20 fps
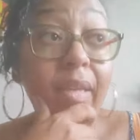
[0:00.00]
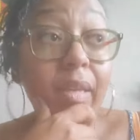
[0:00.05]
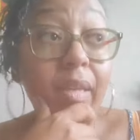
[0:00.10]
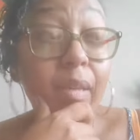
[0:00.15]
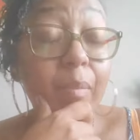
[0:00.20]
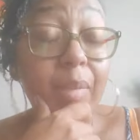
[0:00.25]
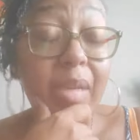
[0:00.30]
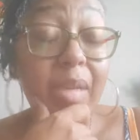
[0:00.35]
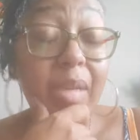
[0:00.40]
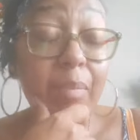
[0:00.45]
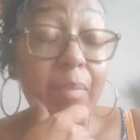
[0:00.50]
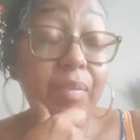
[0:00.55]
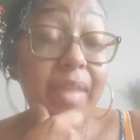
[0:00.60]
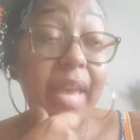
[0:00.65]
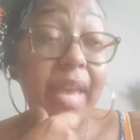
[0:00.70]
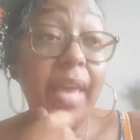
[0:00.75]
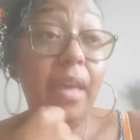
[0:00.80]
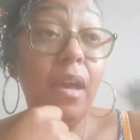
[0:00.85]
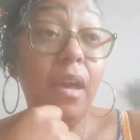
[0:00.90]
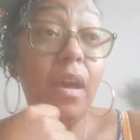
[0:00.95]
people
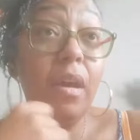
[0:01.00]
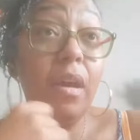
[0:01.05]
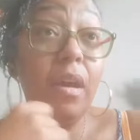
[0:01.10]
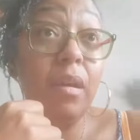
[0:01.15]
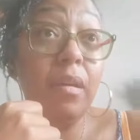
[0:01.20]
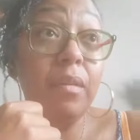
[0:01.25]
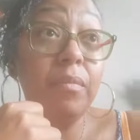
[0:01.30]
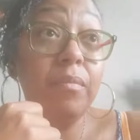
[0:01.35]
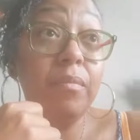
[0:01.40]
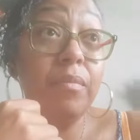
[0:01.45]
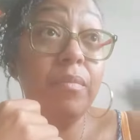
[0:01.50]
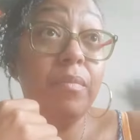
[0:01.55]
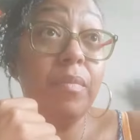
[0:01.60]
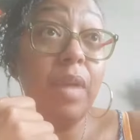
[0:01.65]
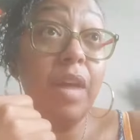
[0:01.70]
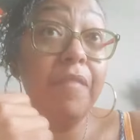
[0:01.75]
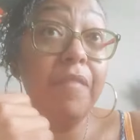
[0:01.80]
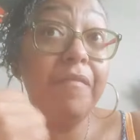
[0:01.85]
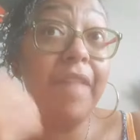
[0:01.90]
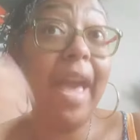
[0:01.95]
that
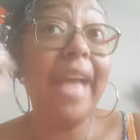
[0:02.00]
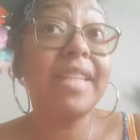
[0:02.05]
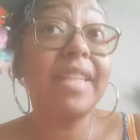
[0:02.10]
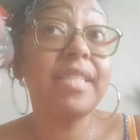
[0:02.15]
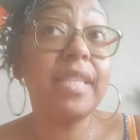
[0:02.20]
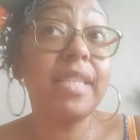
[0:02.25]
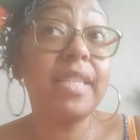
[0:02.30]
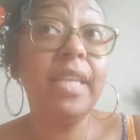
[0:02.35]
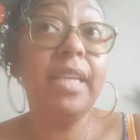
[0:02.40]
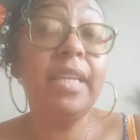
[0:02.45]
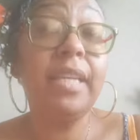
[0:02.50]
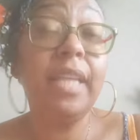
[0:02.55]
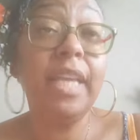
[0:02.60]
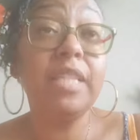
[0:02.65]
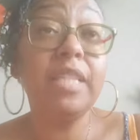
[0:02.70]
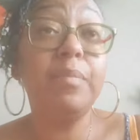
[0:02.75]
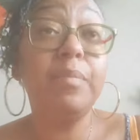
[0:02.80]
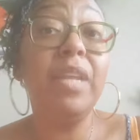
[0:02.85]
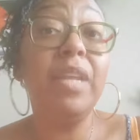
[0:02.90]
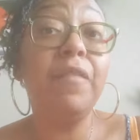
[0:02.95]
a vaccine
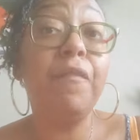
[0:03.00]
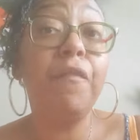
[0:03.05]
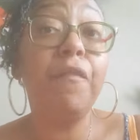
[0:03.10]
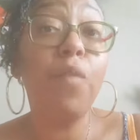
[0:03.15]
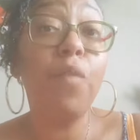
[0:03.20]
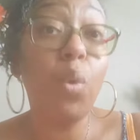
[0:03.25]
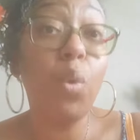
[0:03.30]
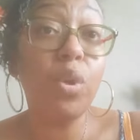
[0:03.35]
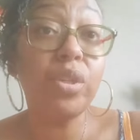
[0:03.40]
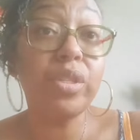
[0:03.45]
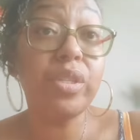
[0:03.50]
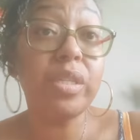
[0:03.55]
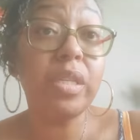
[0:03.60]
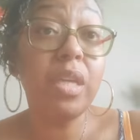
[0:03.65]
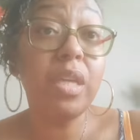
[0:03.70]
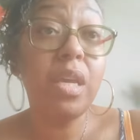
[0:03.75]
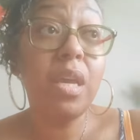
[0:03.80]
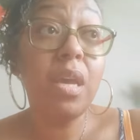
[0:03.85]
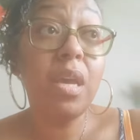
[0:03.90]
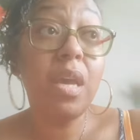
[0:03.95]
has been forced
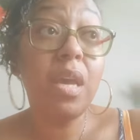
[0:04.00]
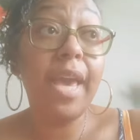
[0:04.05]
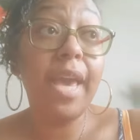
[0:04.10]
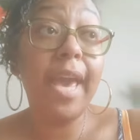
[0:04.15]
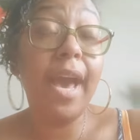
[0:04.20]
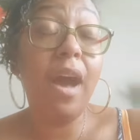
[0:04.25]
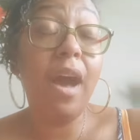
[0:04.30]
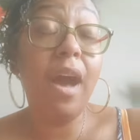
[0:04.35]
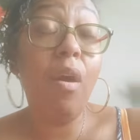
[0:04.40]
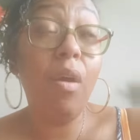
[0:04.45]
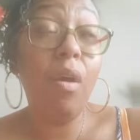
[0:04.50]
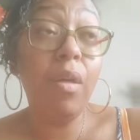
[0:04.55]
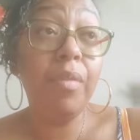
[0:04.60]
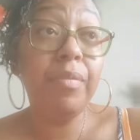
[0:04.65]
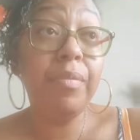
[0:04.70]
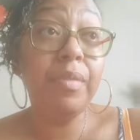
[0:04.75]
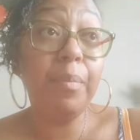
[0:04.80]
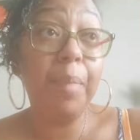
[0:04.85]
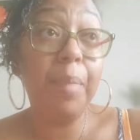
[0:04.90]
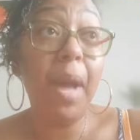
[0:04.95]

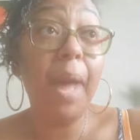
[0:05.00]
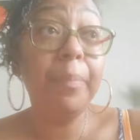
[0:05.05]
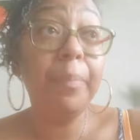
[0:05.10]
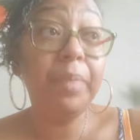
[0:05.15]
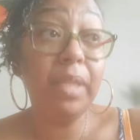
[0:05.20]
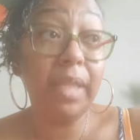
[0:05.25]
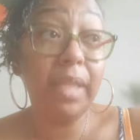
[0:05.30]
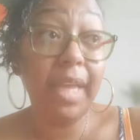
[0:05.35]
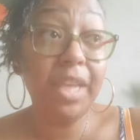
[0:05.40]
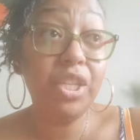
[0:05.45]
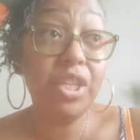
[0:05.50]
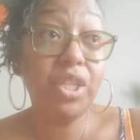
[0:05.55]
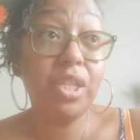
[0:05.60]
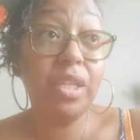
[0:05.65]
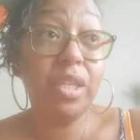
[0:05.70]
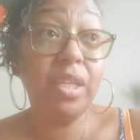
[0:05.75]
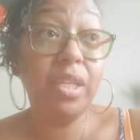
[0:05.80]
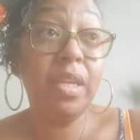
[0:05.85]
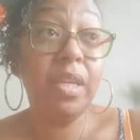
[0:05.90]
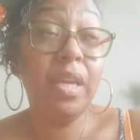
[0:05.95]
on the
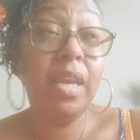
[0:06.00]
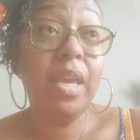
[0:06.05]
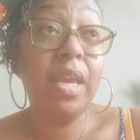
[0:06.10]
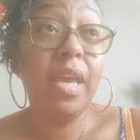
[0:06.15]
population,